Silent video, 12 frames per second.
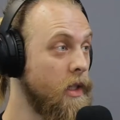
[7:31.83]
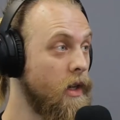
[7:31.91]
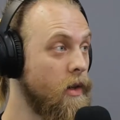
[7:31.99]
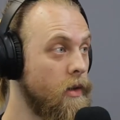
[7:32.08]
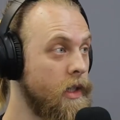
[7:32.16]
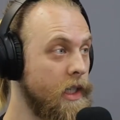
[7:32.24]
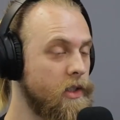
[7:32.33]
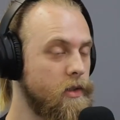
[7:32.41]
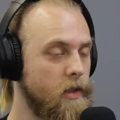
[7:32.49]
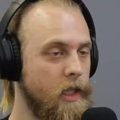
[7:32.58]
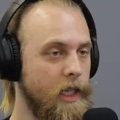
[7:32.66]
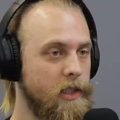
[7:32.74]
and
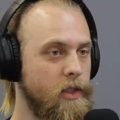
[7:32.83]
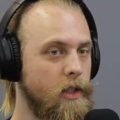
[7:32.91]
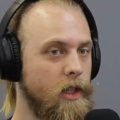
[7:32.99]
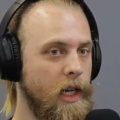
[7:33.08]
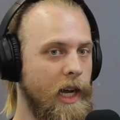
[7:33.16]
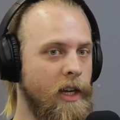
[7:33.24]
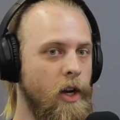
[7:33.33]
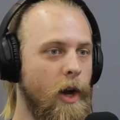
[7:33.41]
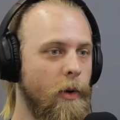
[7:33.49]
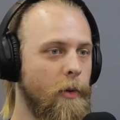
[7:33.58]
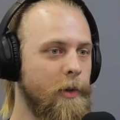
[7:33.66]
that's good. And I know